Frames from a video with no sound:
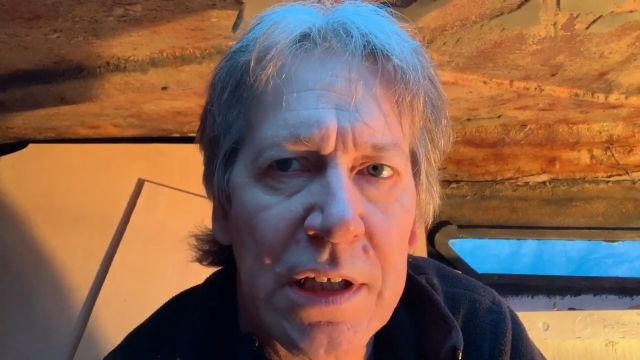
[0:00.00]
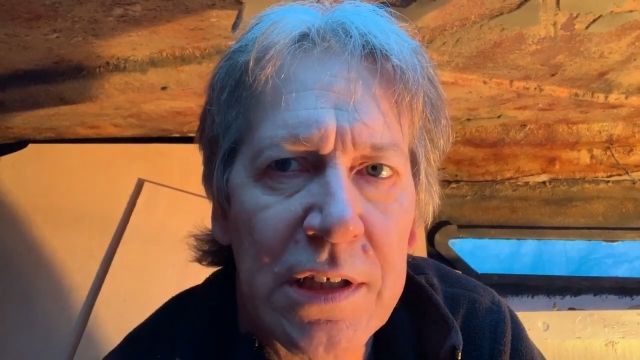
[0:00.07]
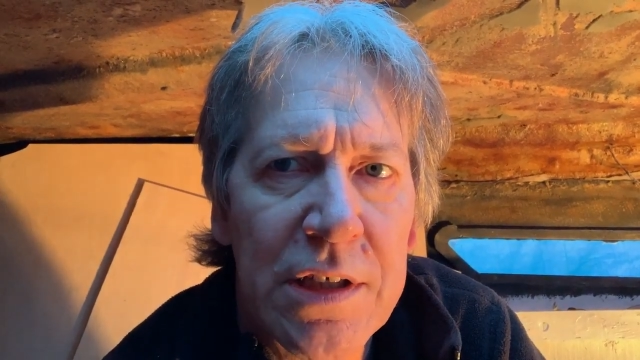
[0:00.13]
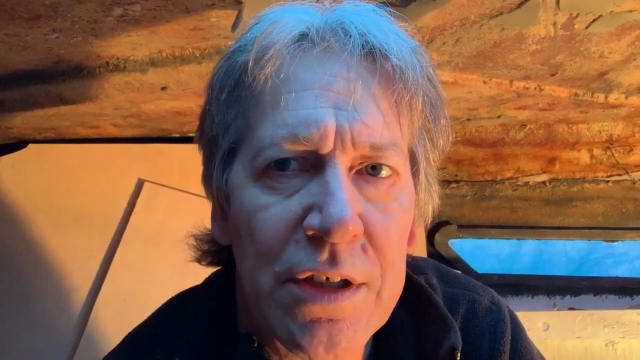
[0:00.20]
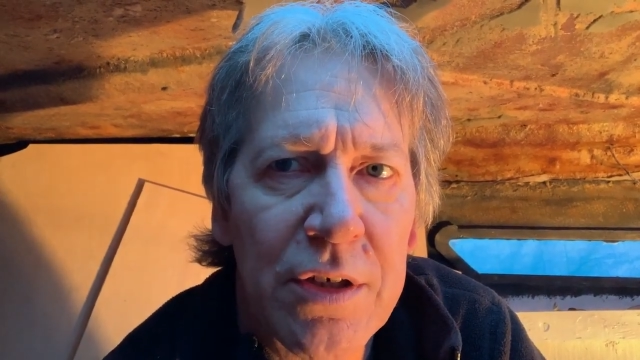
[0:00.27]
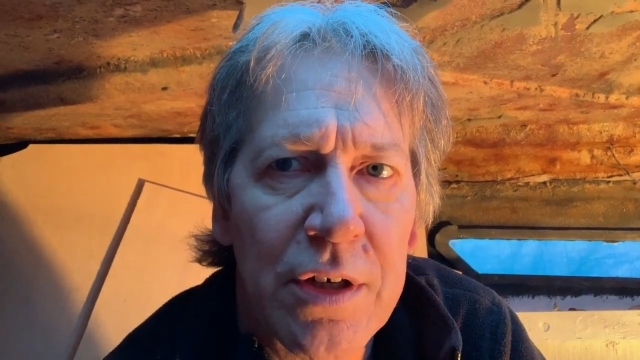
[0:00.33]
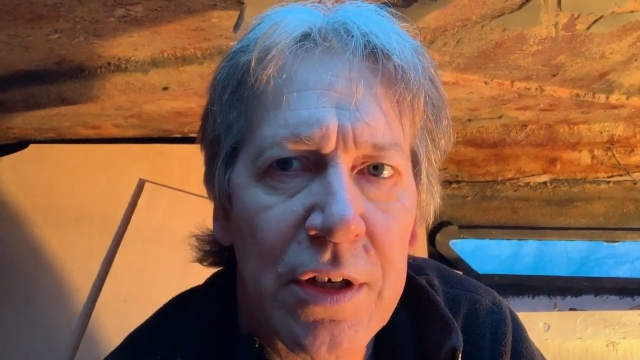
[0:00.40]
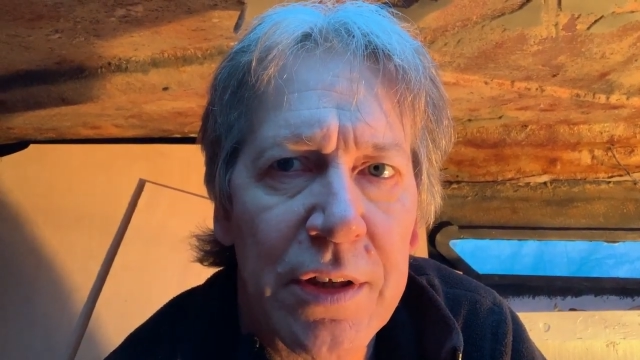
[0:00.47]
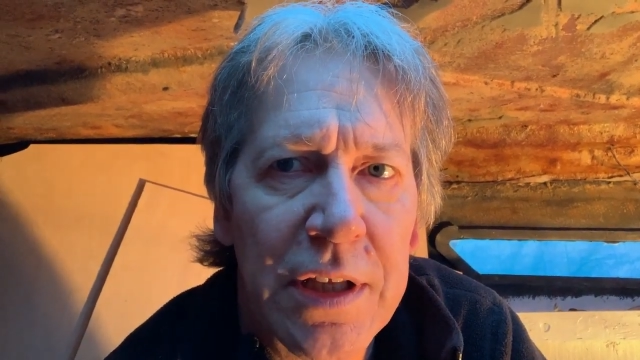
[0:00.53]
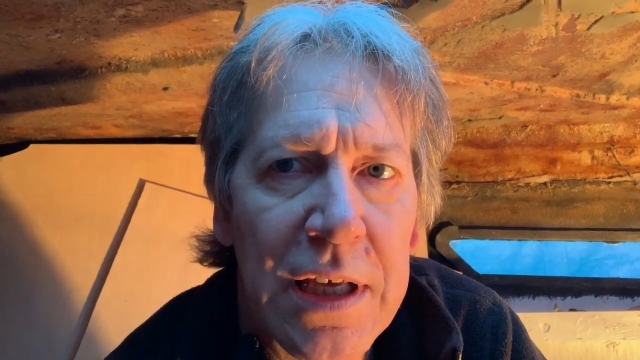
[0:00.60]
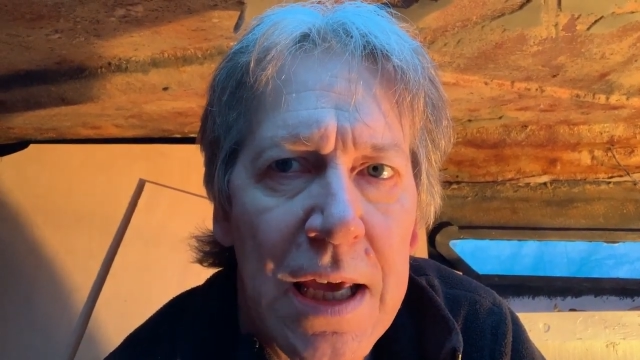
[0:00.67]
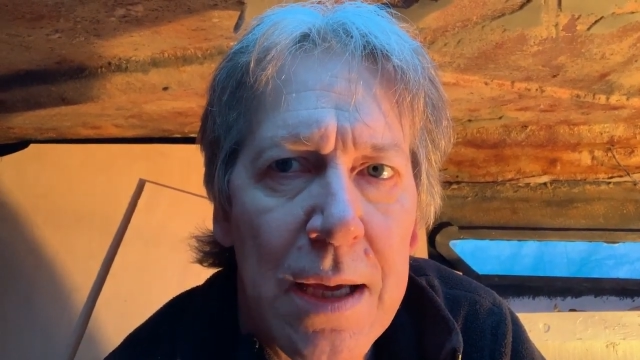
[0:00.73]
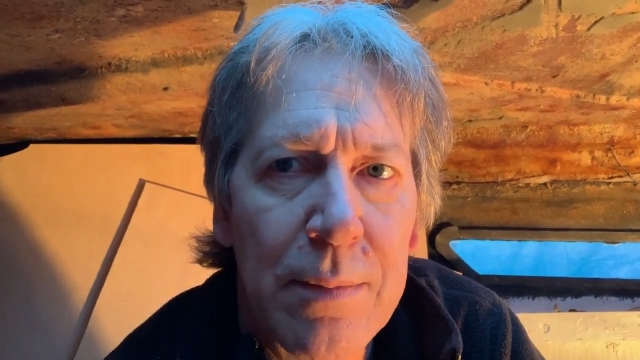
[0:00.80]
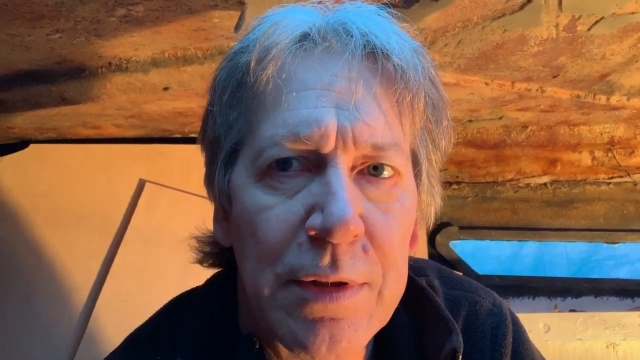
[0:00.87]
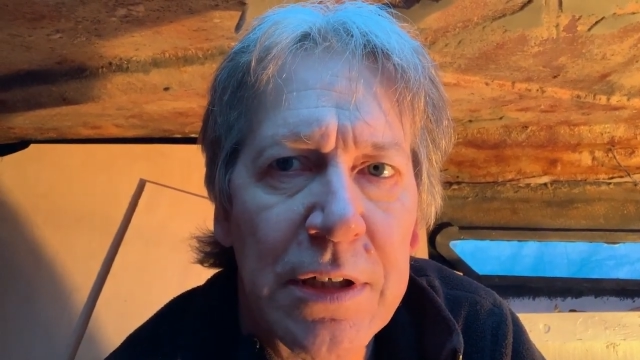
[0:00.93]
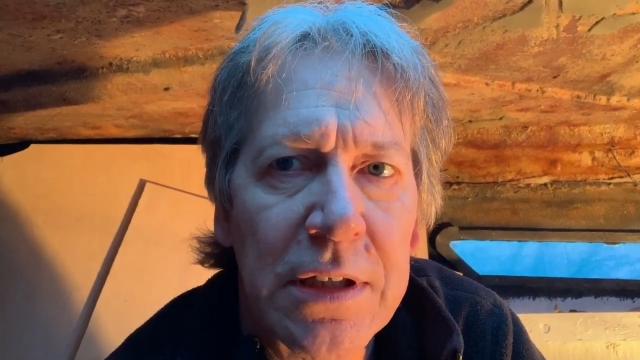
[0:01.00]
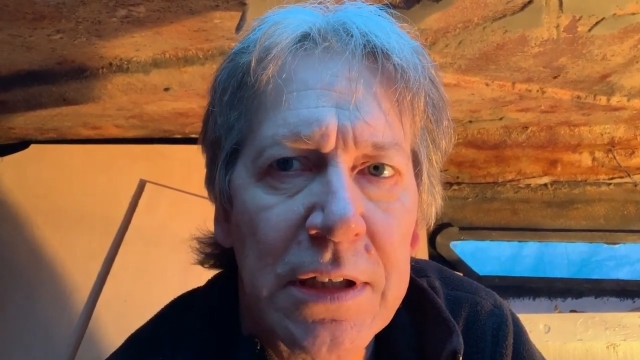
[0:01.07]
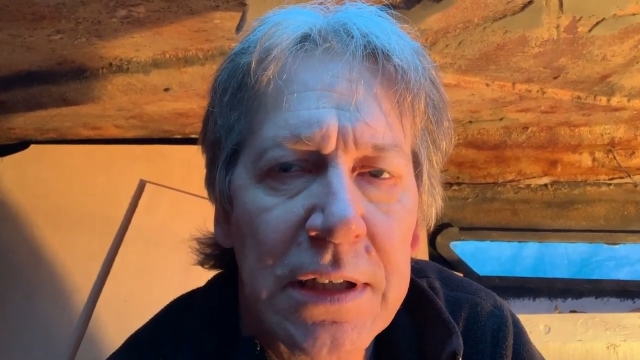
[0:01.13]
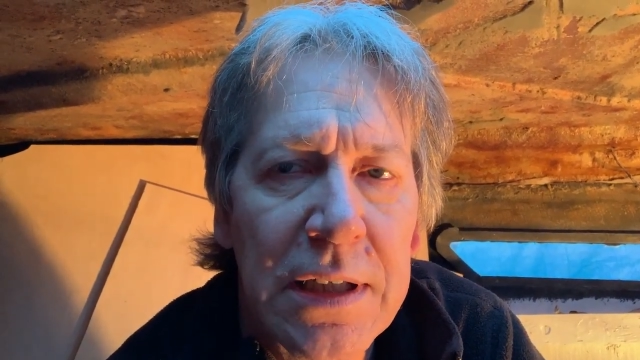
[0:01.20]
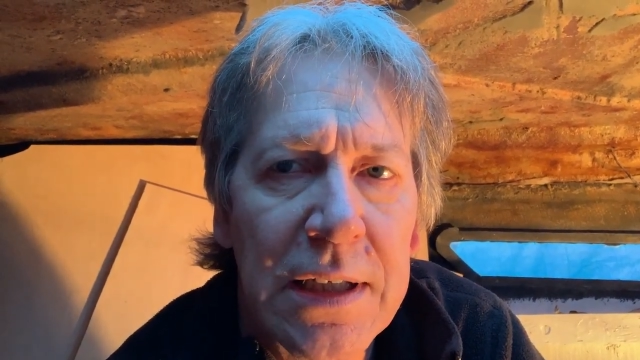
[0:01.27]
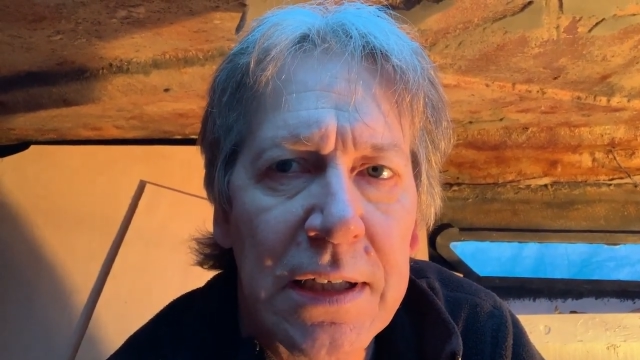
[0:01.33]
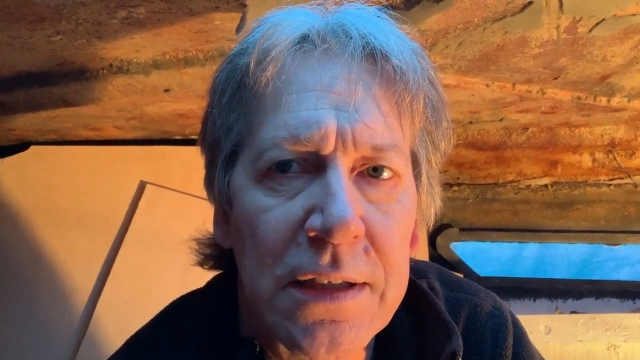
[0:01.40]
interior of the cabin,
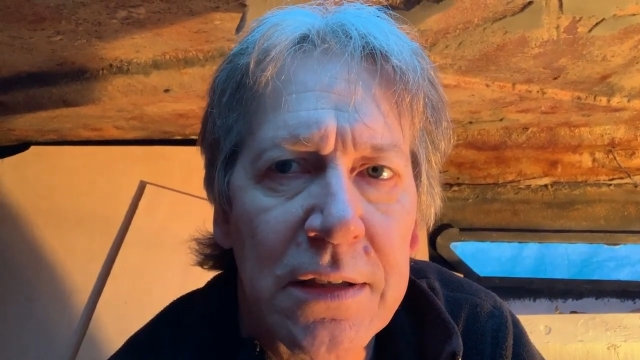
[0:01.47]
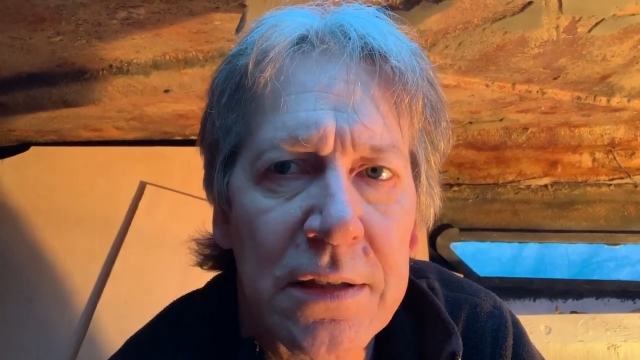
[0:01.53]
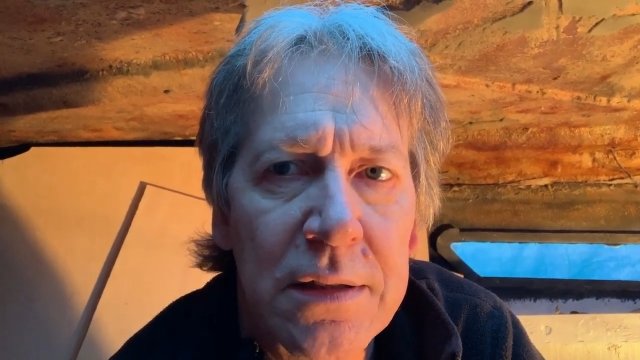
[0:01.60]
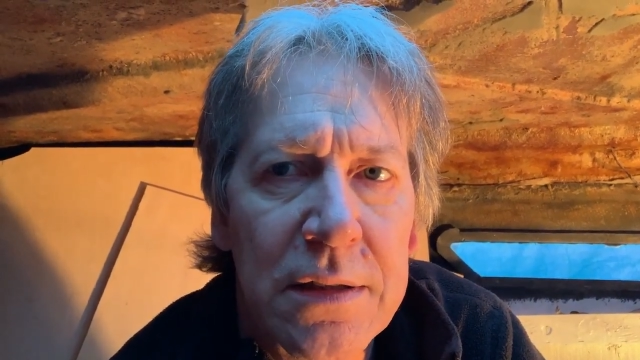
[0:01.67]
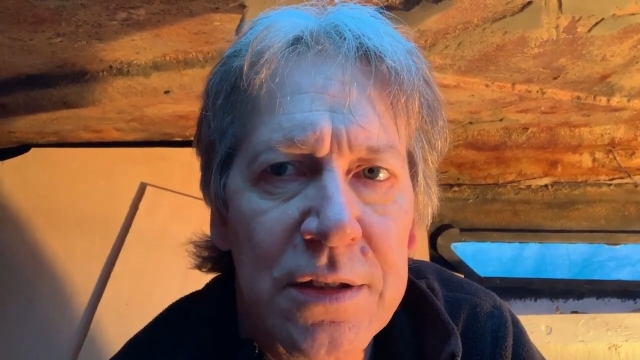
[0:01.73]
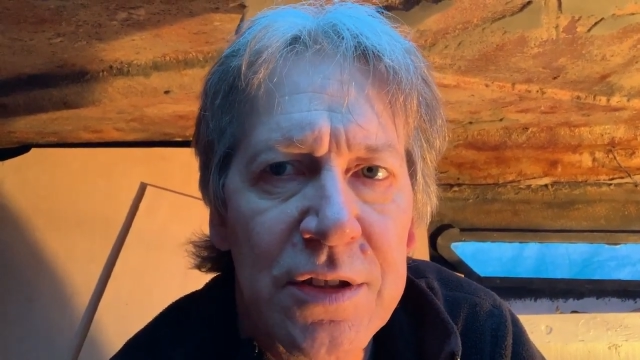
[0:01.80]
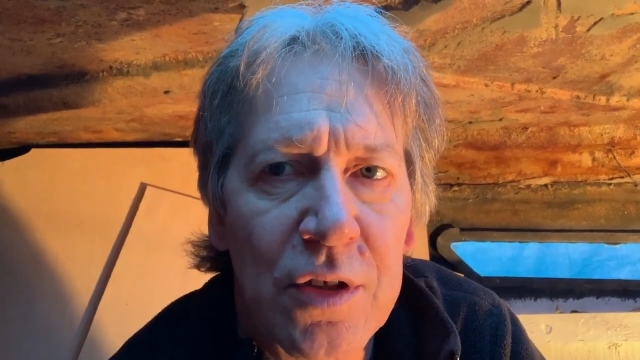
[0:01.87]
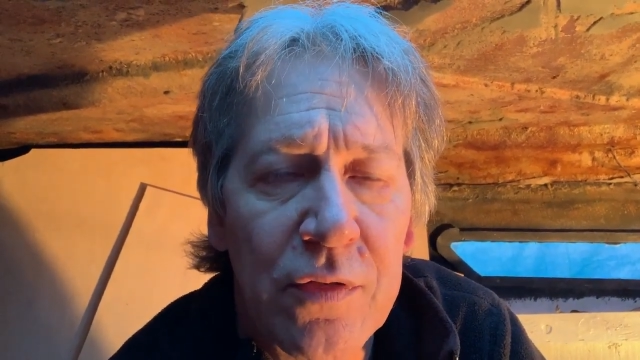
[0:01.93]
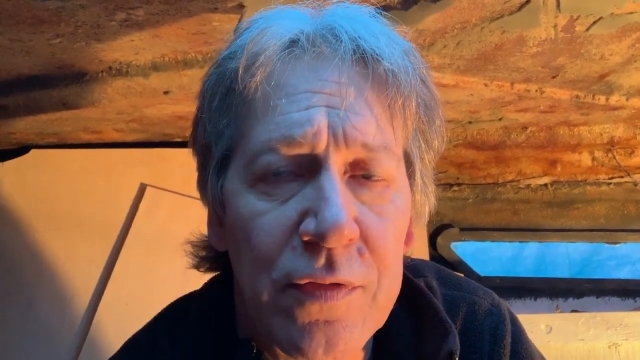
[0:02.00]
and so